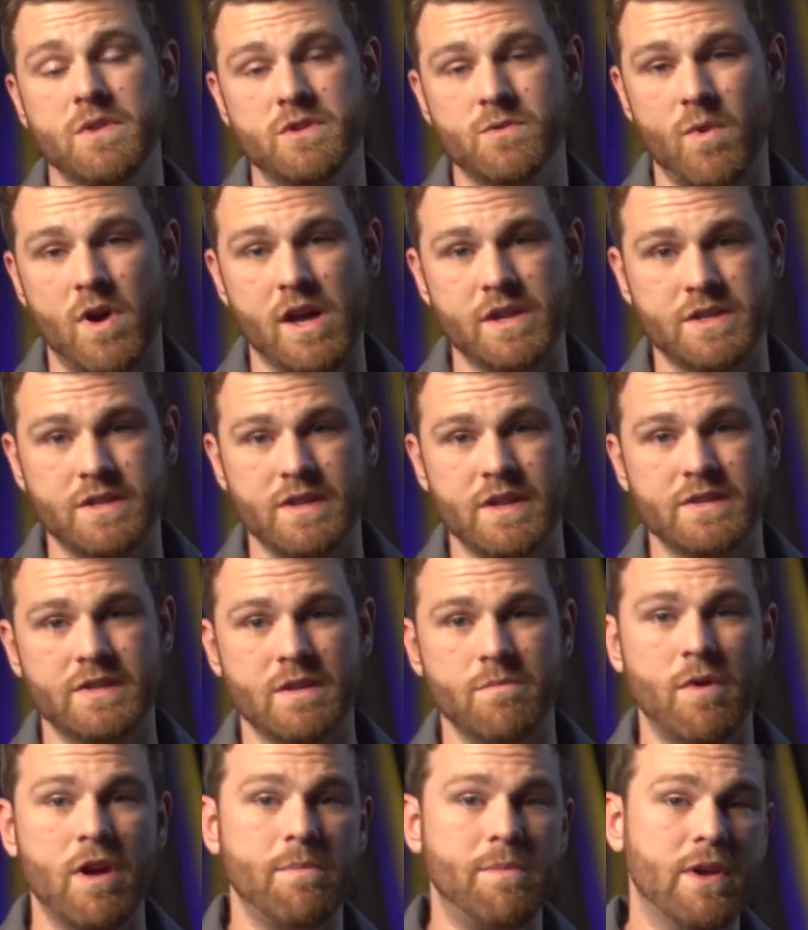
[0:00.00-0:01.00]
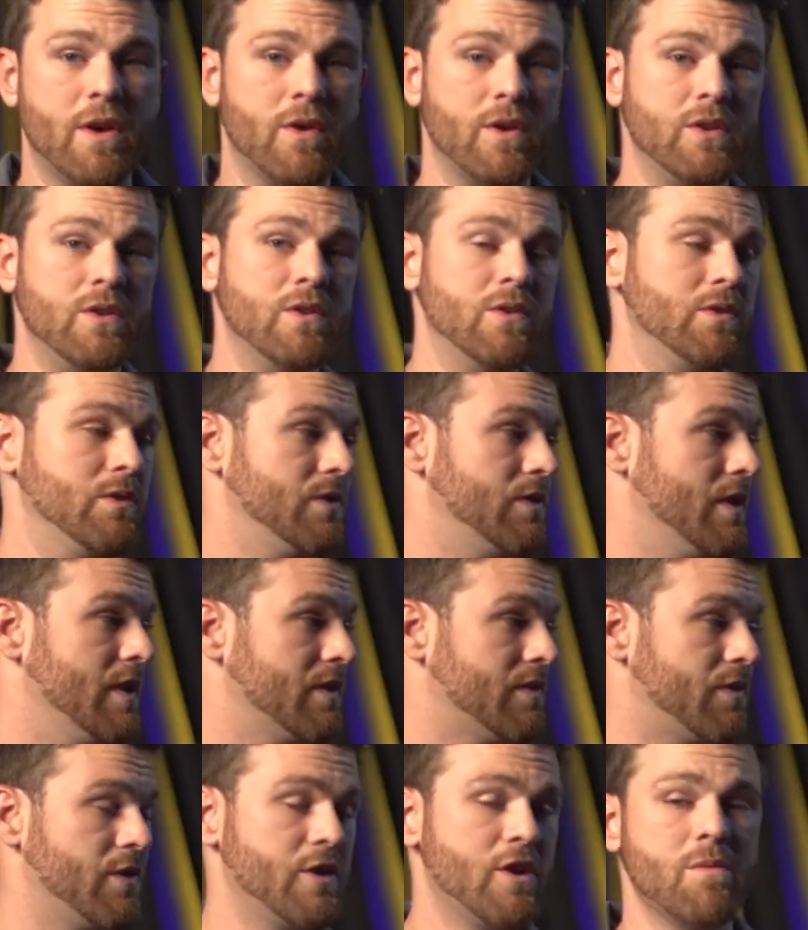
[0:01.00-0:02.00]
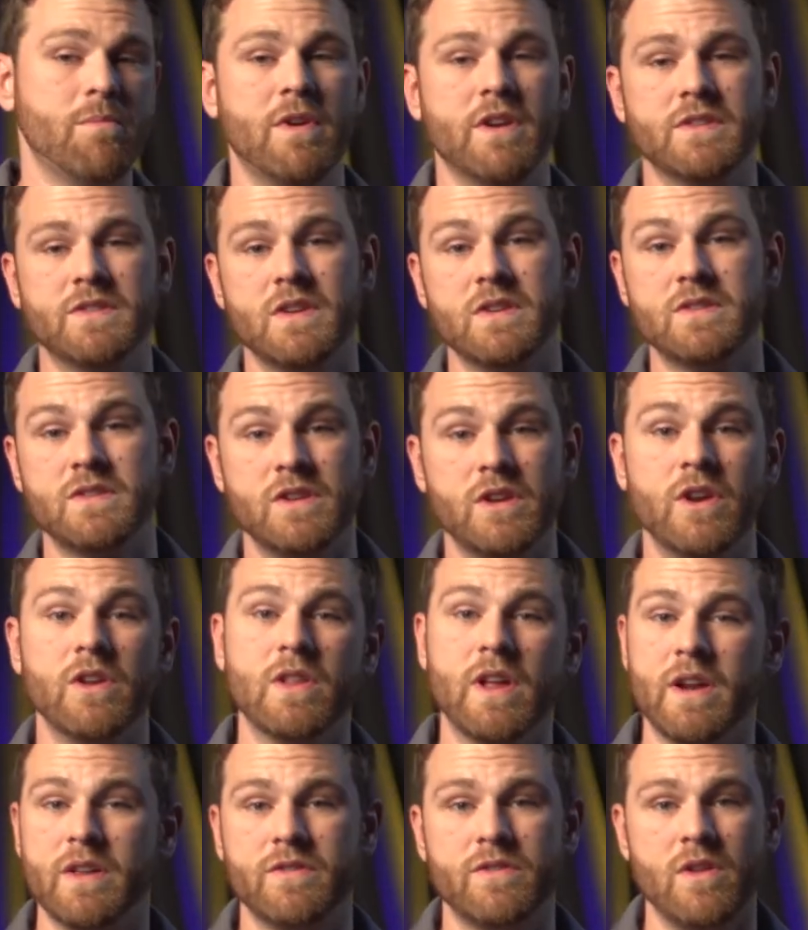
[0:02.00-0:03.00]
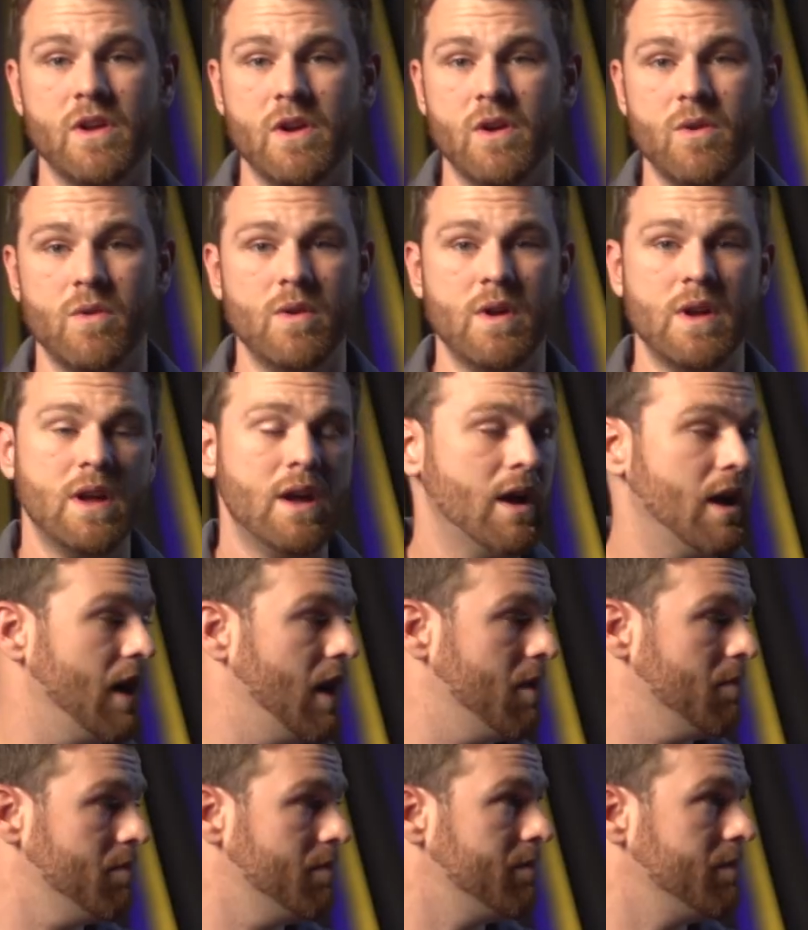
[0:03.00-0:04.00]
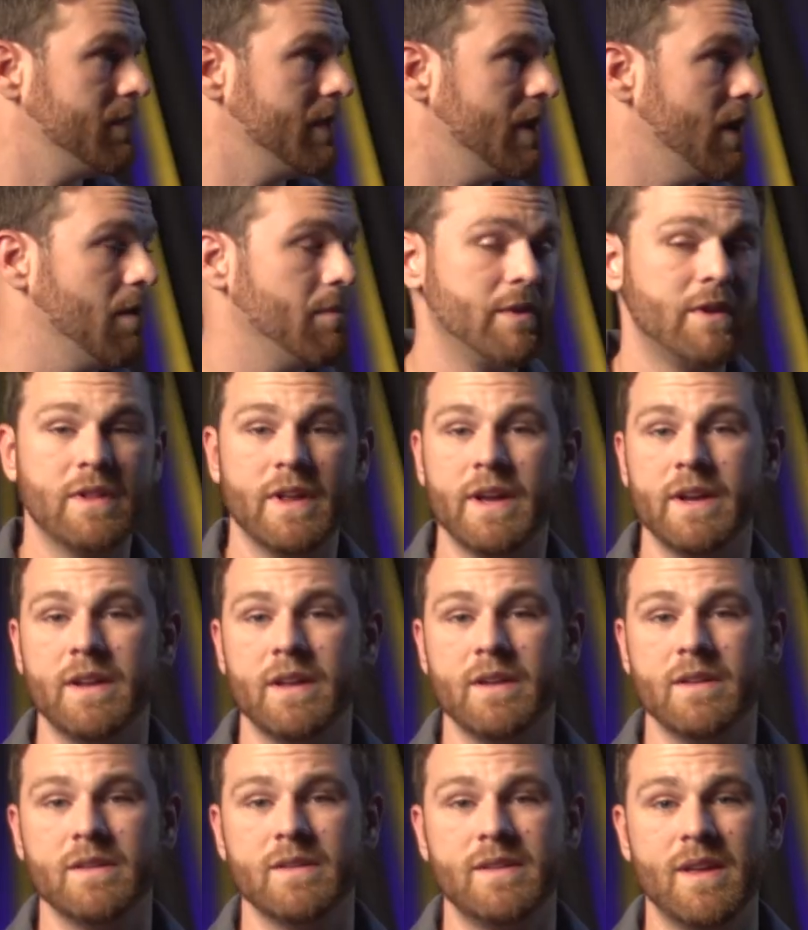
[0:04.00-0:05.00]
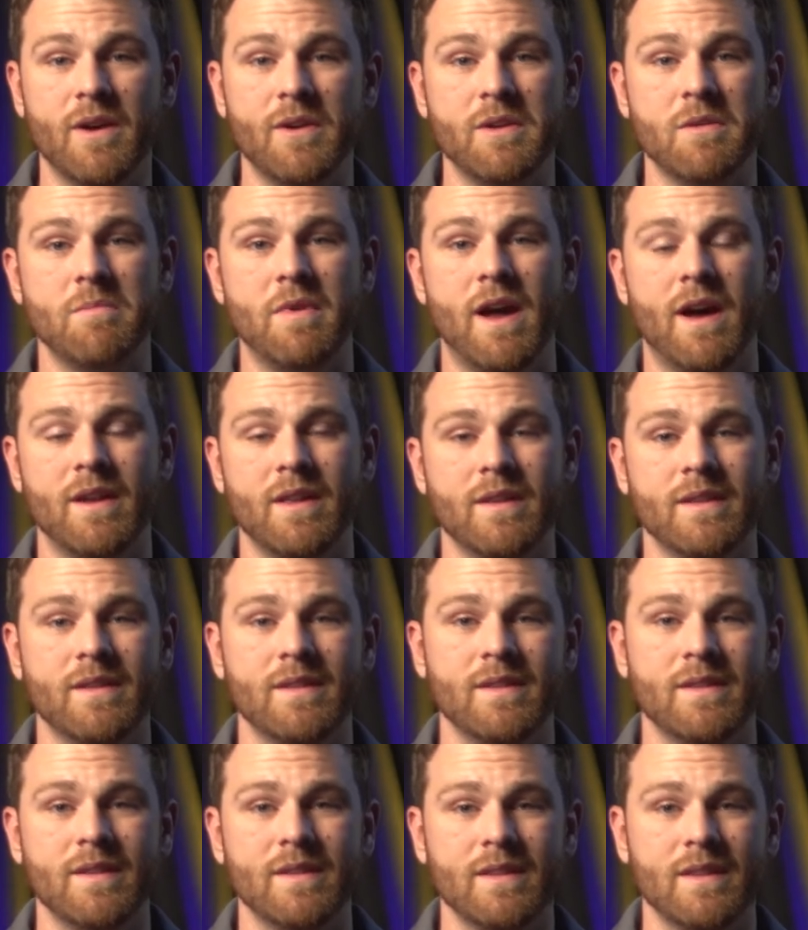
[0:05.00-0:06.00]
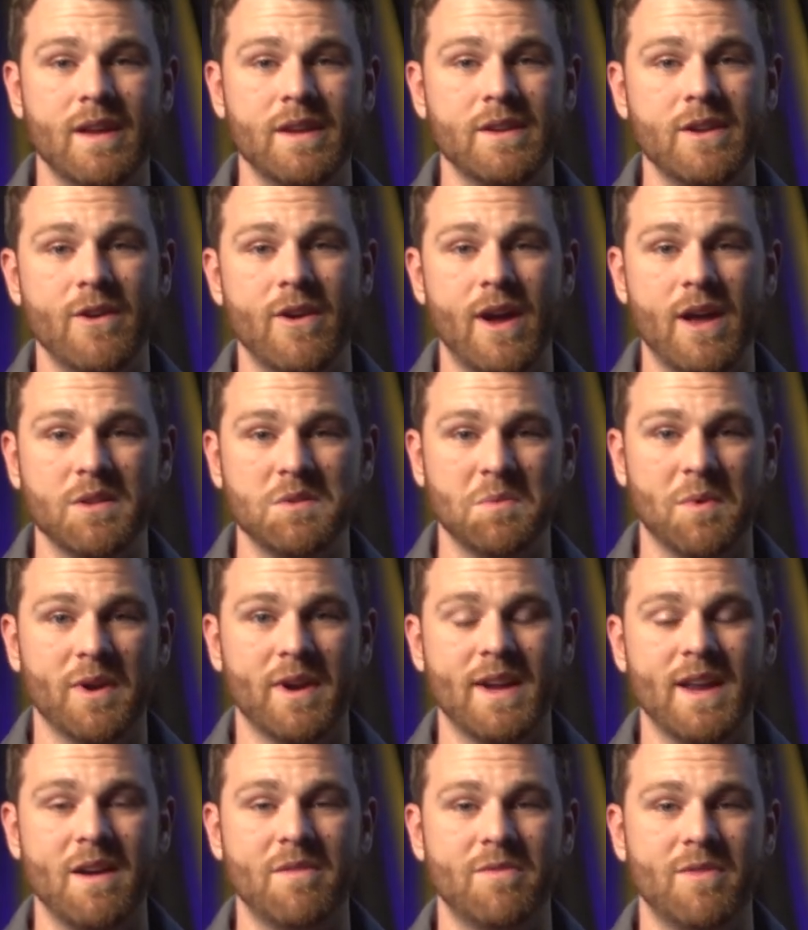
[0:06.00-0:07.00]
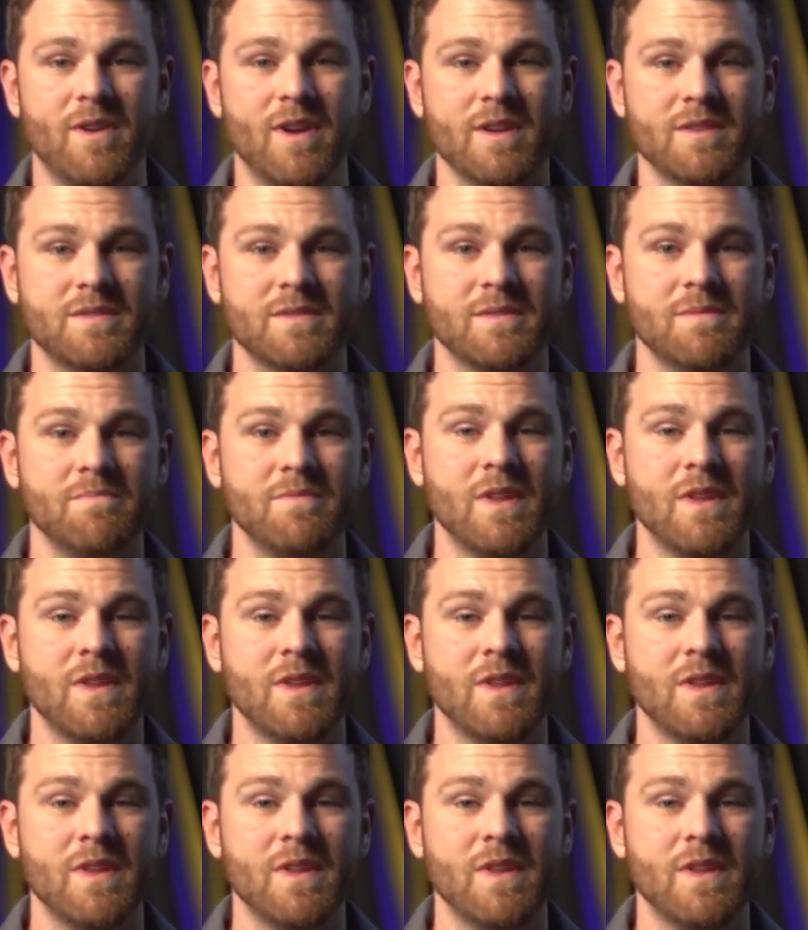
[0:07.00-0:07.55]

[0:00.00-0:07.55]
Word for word: that's watching this that might be able to use this for your business, you know, let us know. Um, you know, I'd be glad to tell you about it and let you know how it's working out for us.